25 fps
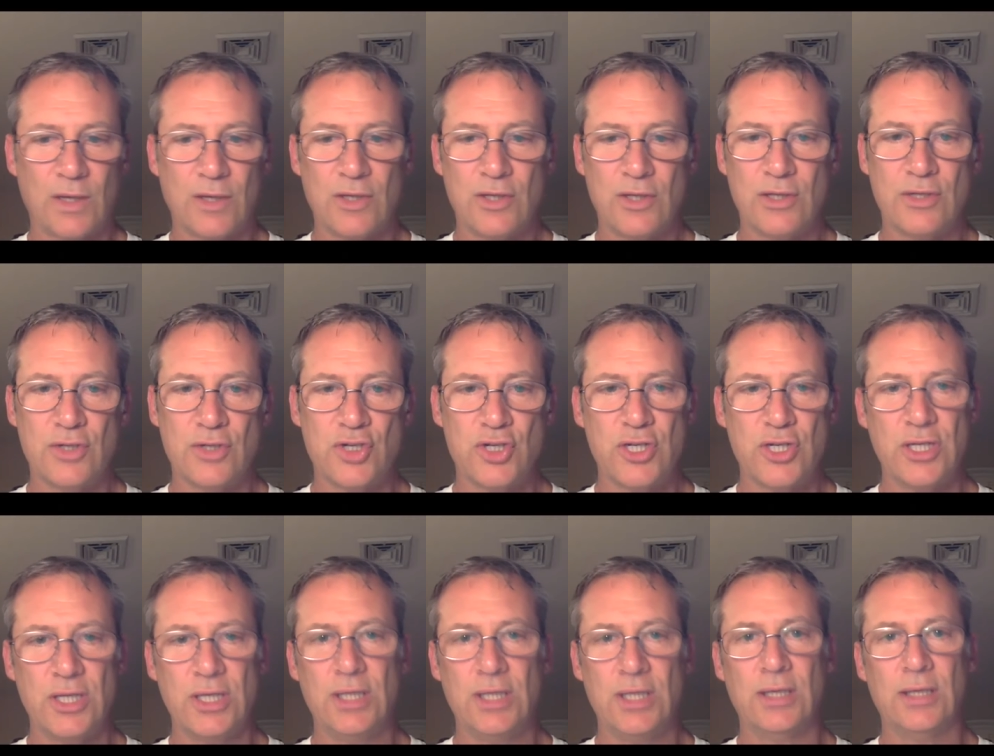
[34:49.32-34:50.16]

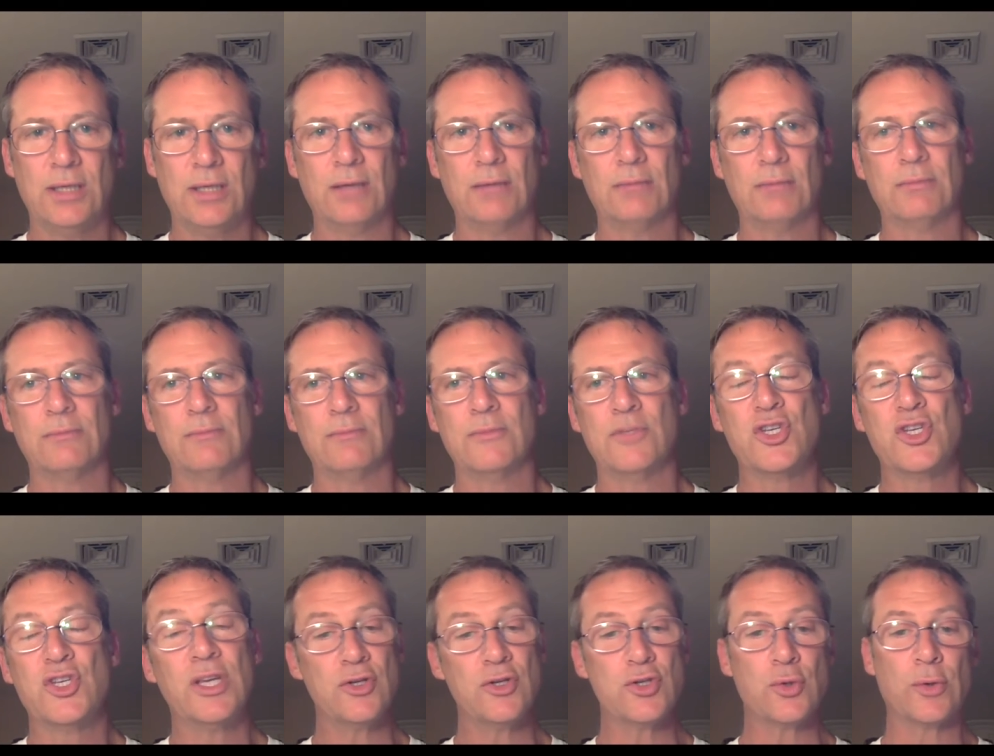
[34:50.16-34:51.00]
she
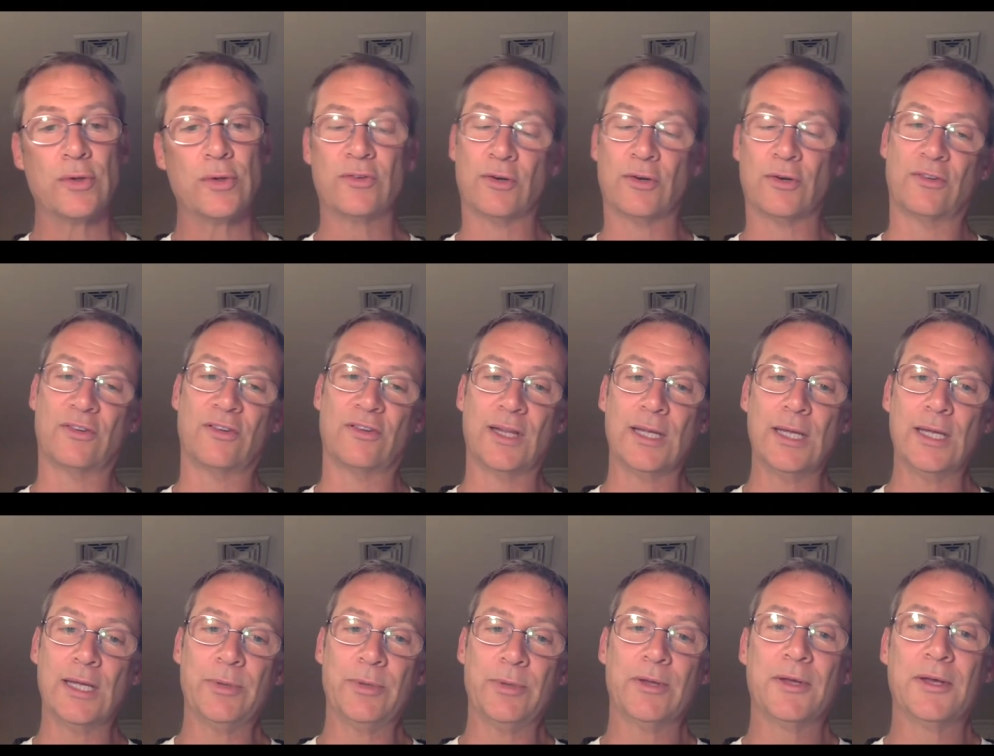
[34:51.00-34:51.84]
enjoys her
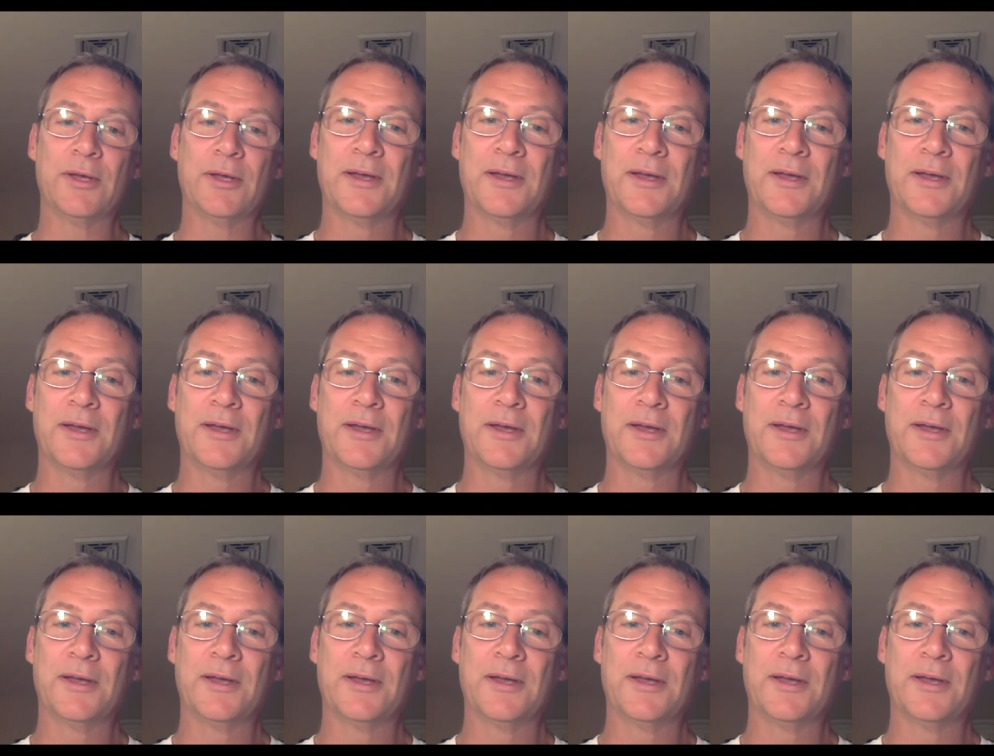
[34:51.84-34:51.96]
sleep.